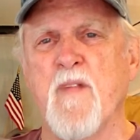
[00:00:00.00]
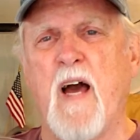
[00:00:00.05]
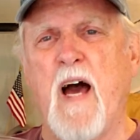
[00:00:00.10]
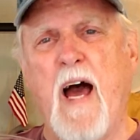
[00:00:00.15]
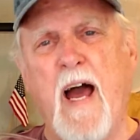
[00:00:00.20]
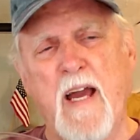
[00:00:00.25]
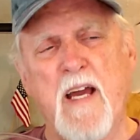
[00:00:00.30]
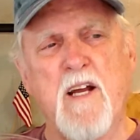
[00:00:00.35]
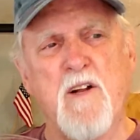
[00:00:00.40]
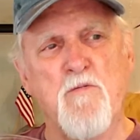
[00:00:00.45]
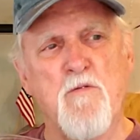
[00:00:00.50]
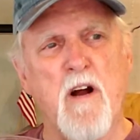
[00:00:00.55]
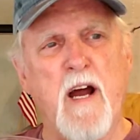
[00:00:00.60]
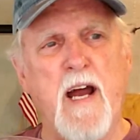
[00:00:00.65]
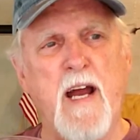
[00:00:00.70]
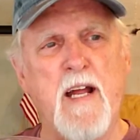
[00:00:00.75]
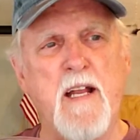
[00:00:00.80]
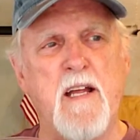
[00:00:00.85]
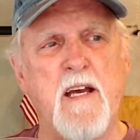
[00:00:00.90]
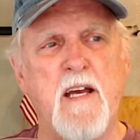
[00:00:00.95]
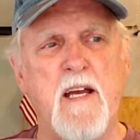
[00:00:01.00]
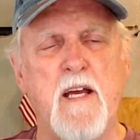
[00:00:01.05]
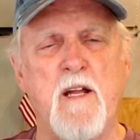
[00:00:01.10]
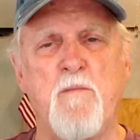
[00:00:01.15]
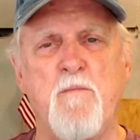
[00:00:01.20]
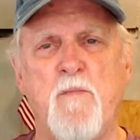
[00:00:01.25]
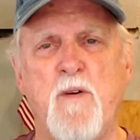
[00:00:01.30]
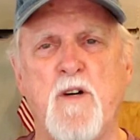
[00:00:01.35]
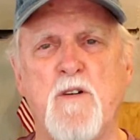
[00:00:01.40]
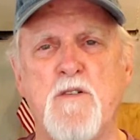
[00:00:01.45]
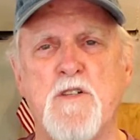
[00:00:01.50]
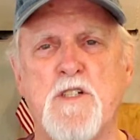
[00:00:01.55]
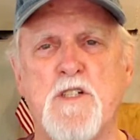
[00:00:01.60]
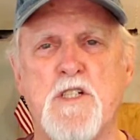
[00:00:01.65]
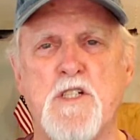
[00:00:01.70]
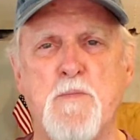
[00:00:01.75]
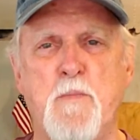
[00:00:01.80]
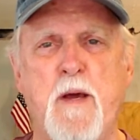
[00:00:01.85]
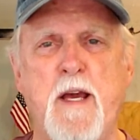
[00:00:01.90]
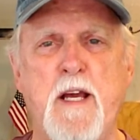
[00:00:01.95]
I could ride in most
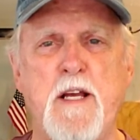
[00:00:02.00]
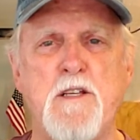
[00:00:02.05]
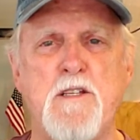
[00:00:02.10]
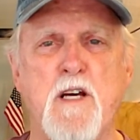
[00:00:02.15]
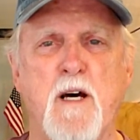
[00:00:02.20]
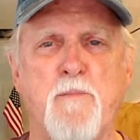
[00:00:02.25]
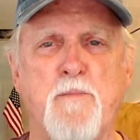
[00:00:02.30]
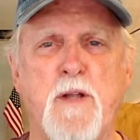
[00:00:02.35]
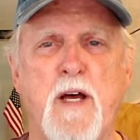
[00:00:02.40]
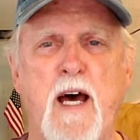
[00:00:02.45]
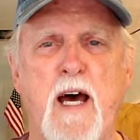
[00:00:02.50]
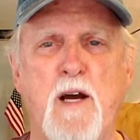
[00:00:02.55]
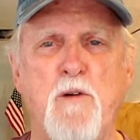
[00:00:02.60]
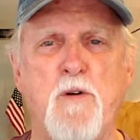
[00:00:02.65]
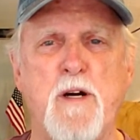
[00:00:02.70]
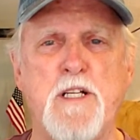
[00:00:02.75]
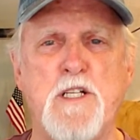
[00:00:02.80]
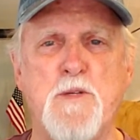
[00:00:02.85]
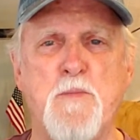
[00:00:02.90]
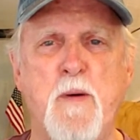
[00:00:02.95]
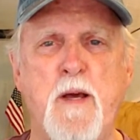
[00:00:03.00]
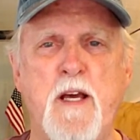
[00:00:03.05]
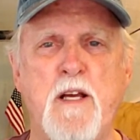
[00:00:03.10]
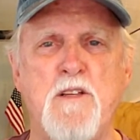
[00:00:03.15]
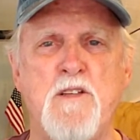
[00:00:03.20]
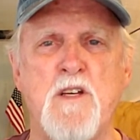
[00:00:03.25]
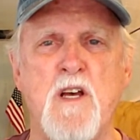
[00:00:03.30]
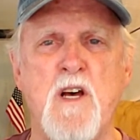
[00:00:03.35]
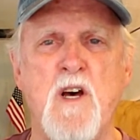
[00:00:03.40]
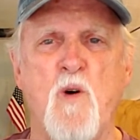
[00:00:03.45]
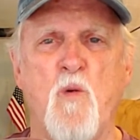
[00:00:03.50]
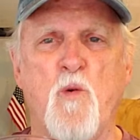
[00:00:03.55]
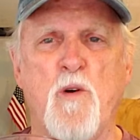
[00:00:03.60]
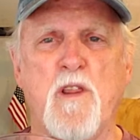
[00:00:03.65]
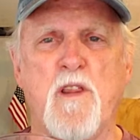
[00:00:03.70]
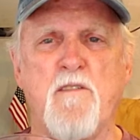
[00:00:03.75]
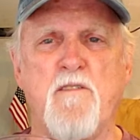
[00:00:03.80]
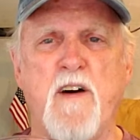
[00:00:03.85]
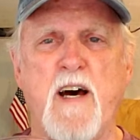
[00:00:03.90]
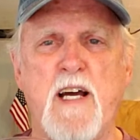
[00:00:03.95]
speeds up to highway speeds
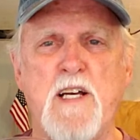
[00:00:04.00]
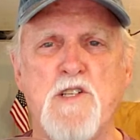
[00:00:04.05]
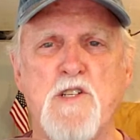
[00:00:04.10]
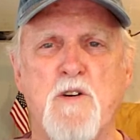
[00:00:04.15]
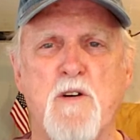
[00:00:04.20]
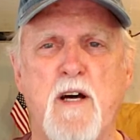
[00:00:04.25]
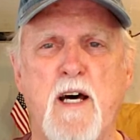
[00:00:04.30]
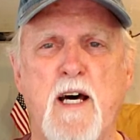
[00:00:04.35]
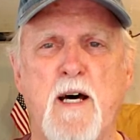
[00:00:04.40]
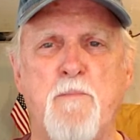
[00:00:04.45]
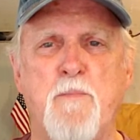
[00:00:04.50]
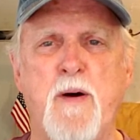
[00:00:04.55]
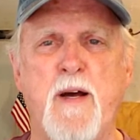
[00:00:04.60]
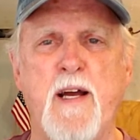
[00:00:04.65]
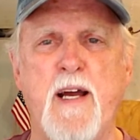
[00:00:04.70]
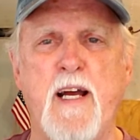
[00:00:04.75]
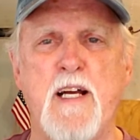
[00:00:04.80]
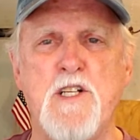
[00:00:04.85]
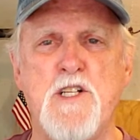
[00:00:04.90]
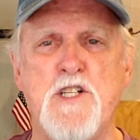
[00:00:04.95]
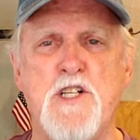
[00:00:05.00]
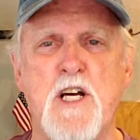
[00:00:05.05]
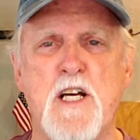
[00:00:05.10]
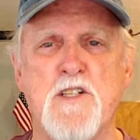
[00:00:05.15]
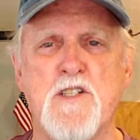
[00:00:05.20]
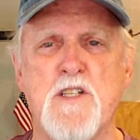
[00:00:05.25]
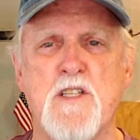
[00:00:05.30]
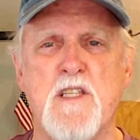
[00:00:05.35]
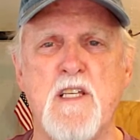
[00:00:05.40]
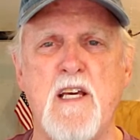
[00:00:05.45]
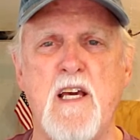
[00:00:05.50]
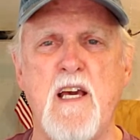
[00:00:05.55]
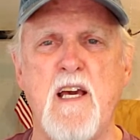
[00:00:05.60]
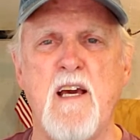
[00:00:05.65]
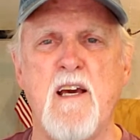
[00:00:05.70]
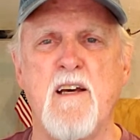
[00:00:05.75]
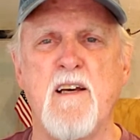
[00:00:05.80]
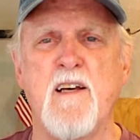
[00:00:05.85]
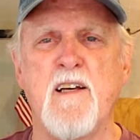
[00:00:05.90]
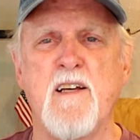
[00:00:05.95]
with the visor up and just the
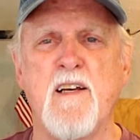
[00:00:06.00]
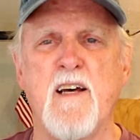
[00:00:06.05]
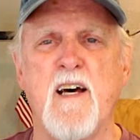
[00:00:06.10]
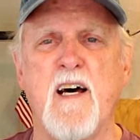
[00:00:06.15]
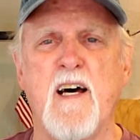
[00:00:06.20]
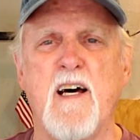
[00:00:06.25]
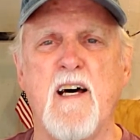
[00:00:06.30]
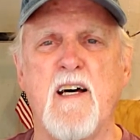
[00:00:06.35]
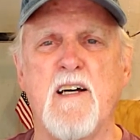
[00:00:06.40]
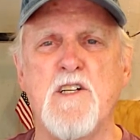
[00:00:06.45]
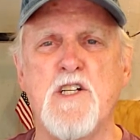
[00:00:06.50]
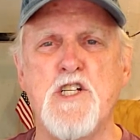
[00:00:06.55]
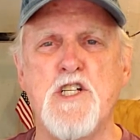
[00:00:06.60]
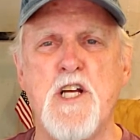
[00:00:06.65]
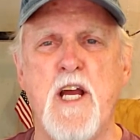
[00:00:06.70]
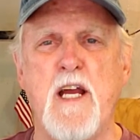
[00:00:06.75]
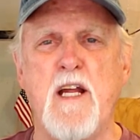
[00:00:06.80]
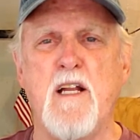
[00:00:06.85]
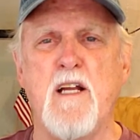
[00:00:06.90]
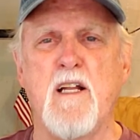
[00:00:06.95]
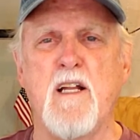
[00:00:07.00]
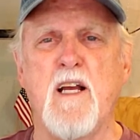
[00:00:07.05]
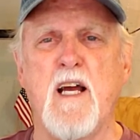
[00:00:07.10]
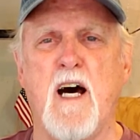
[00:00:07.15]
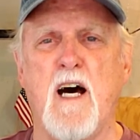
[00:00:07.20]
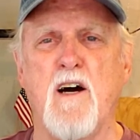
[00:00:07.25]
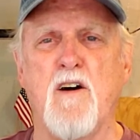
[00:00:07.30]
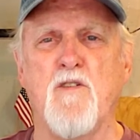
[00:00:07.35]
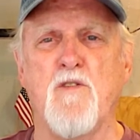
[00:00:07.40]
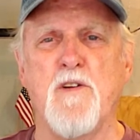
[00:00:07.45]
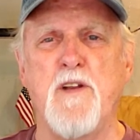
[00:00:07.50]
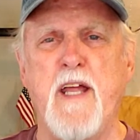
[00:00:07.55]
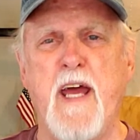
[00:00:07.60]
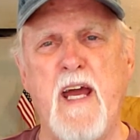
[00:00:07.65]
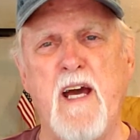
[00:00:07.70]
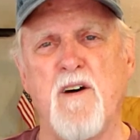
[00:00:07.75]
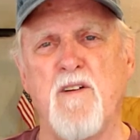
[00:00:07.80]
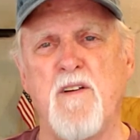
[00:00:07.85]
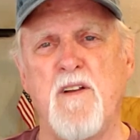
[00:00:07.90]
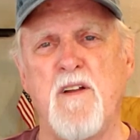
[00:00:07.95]
shaded goggle
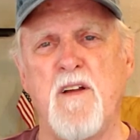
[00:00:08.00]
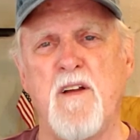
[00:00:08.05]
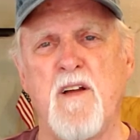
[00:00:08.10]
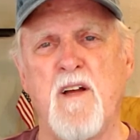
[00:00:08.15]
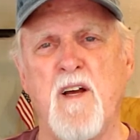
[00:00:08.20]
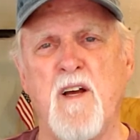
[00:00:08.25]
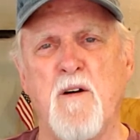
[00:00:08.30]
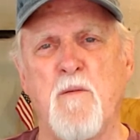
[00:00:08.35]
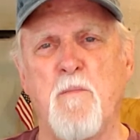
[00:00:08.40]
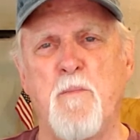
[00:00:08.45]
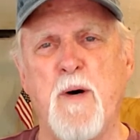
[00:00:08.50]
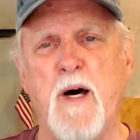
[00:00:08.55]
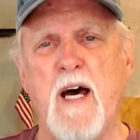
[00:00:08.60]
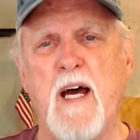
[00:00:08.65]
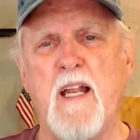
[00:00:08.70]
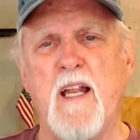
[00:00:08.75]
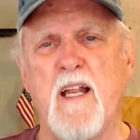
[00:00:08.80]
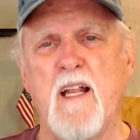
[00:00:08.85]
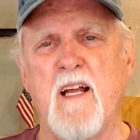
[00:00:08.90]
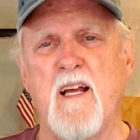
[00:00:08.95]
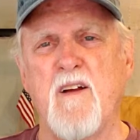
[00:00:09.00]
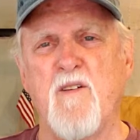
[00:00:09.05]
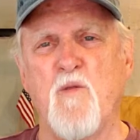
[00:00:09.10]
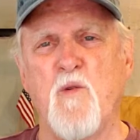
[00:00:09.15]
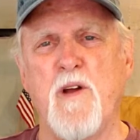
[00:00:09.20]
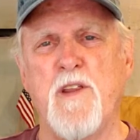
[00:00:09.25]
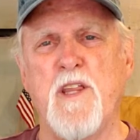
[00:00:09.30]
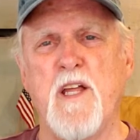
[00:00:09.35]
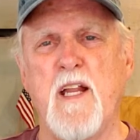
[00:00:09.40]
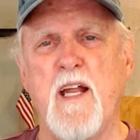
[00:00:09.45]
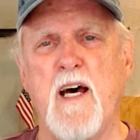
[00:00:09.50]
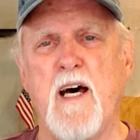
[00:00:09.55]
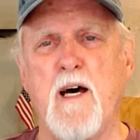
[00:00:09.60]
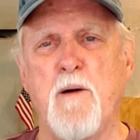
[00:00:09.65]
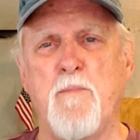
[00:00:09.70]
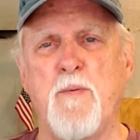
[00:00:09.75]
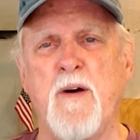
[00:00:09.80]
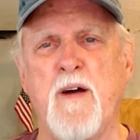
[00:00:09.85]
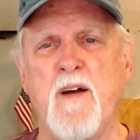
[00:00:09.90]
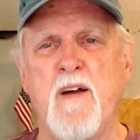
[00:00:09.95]
down. But with it
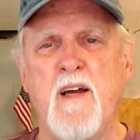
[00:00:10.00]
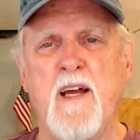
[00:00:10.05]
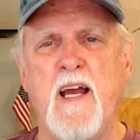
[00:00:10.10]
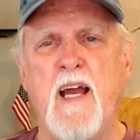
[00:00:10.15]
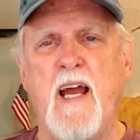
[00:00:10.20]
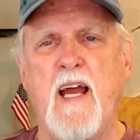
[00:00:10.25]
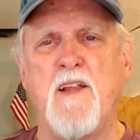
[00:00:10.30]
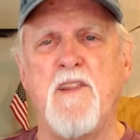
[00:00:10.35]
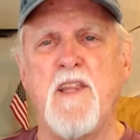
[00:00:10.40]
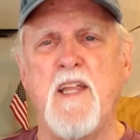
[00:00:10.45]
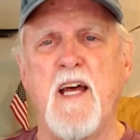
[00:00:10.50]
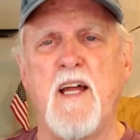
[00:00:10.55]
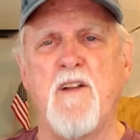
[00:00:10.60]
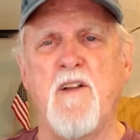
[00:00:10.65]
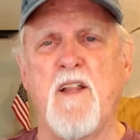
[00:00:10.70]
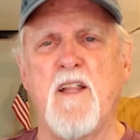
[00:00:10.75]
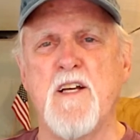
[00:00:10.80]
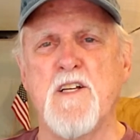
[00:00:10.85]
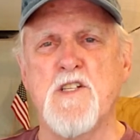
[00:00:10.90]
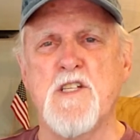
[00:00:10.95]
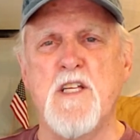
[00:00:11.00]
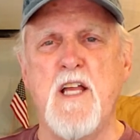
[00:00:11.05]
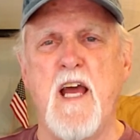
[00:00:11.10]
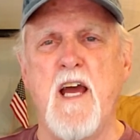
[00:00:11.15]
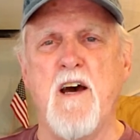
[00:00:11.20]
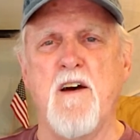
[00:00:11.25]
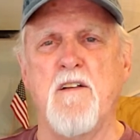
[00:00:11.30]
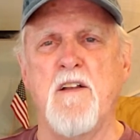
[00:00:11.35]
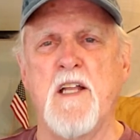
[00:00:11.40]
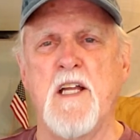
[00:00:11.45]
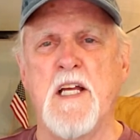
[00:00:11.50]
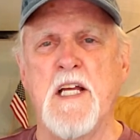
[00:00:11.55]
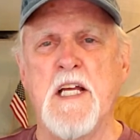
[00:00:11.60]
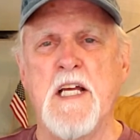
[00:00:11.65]
up and then this down,